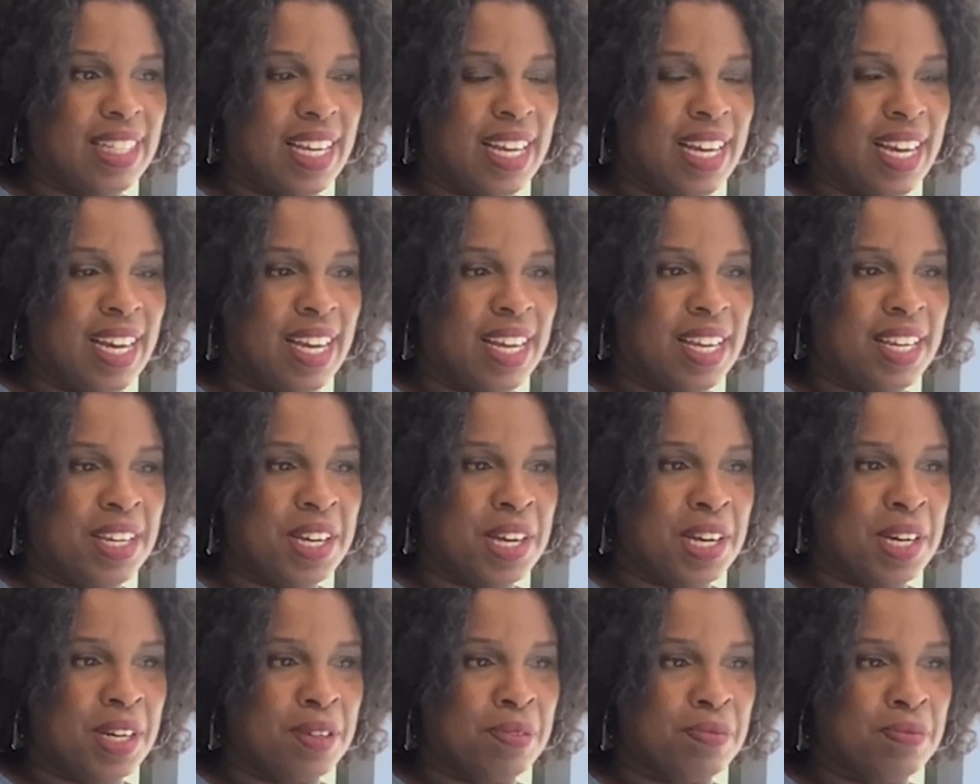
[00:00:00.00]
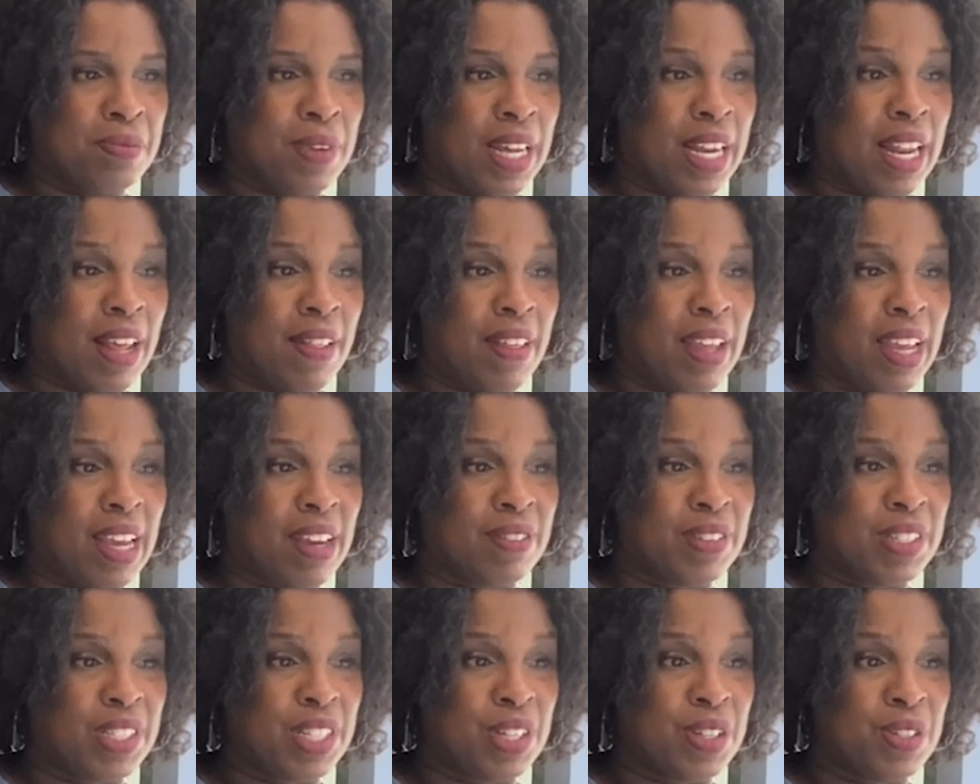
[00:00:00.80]
I um and I think
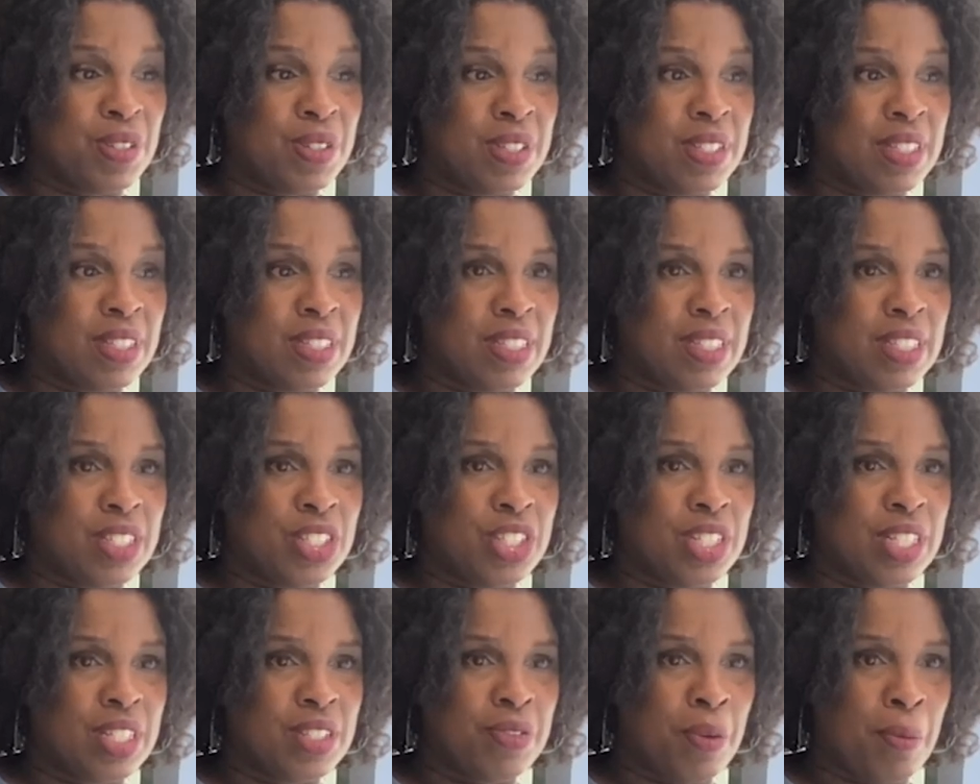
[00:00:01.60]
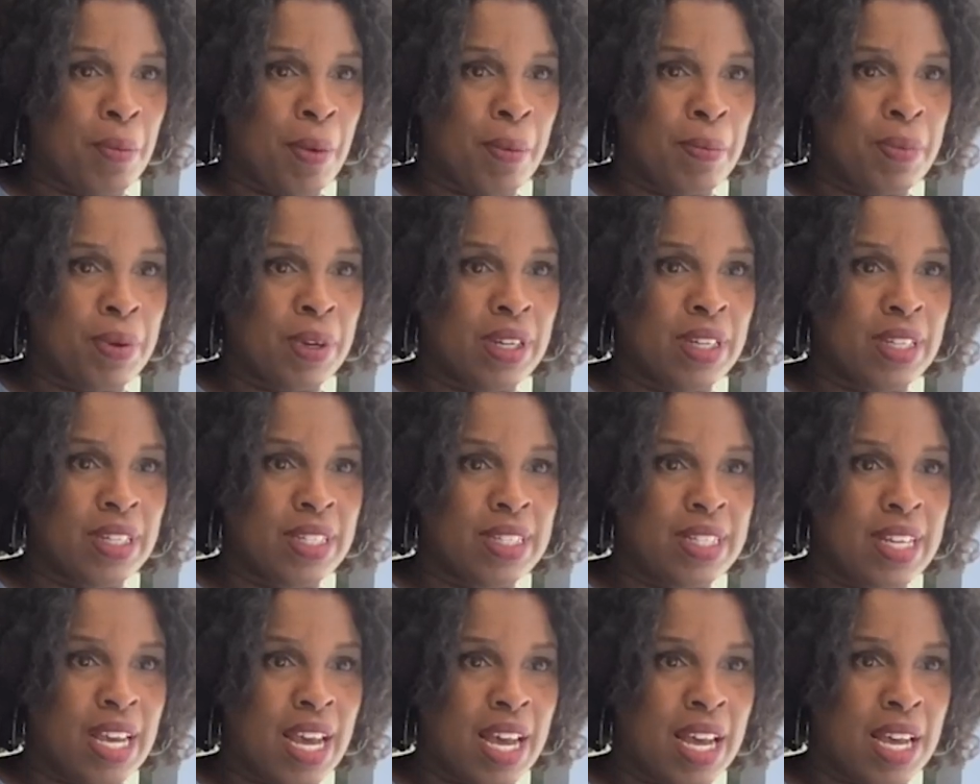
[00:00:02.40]
I've chosen to just remember
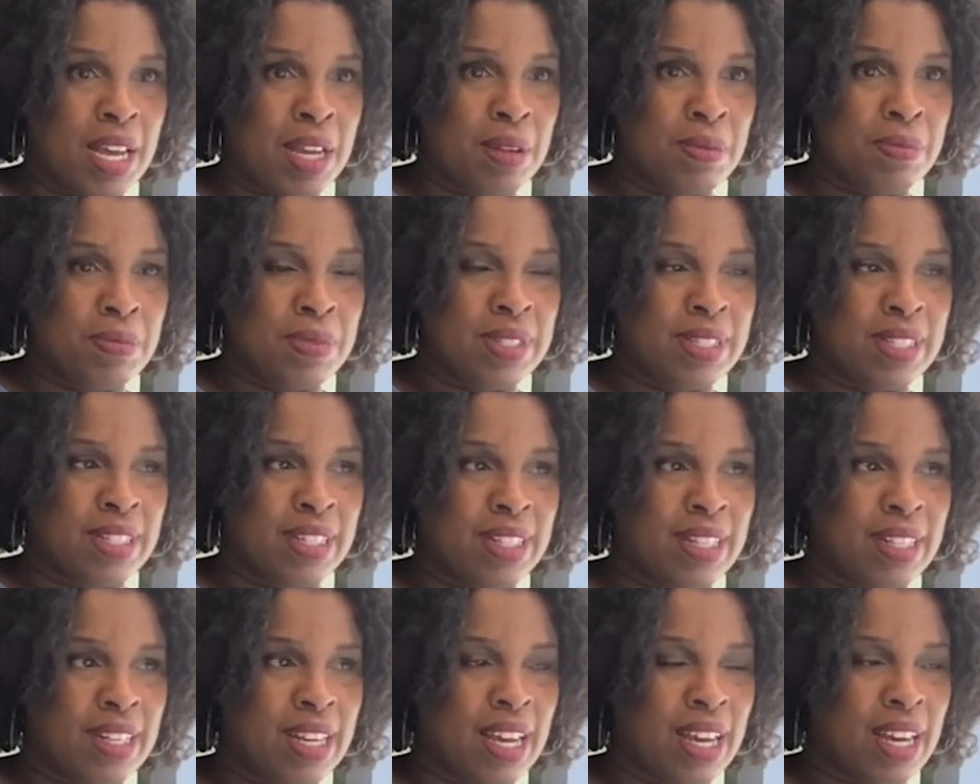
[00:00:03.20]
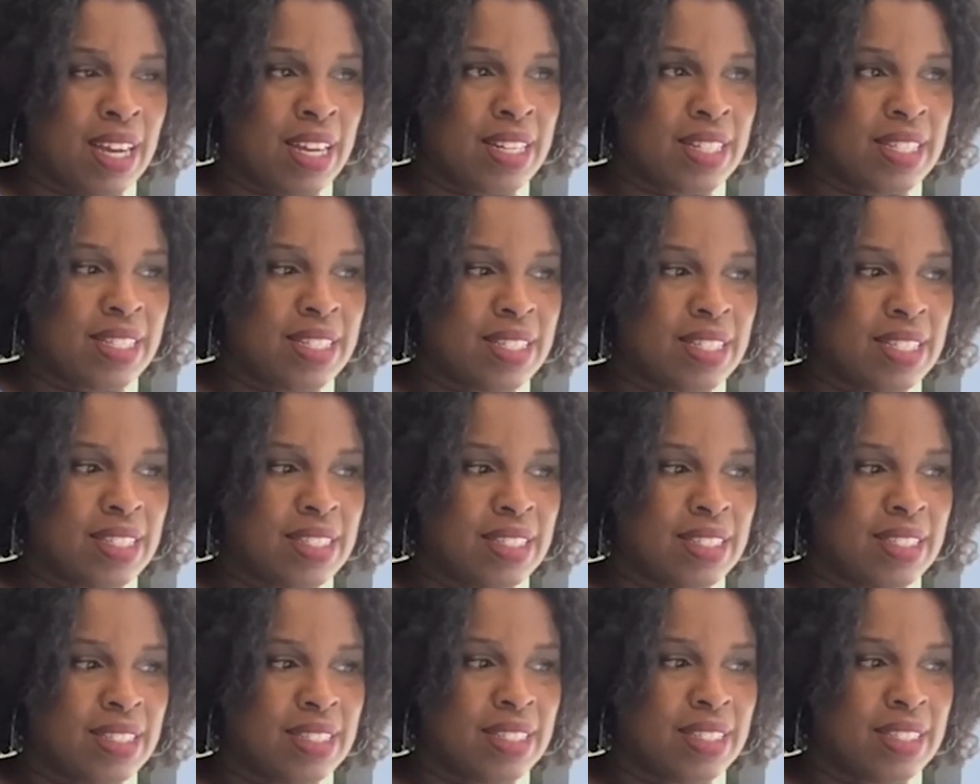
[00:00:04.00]
good times yes. and not
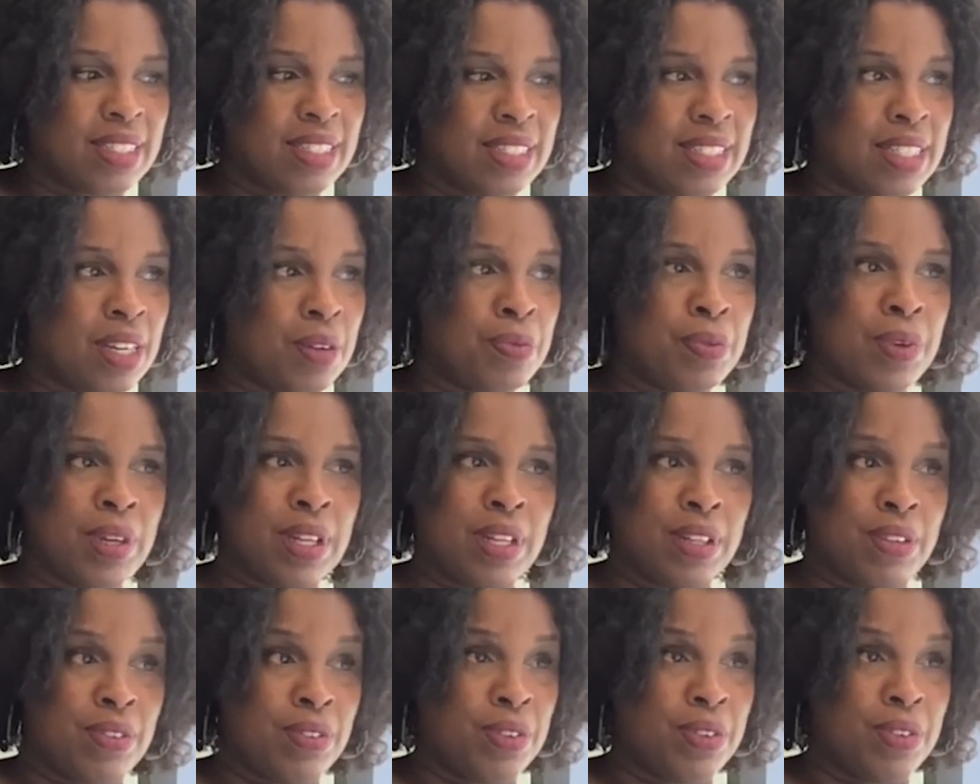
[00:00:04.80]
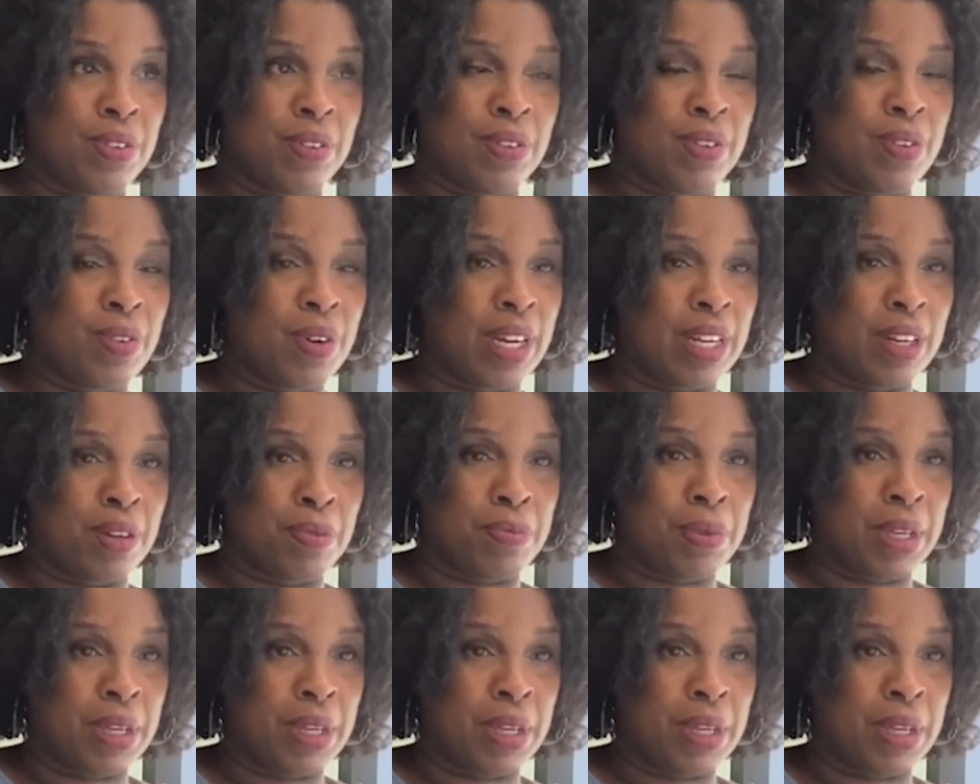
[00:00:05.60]
because I went through quite a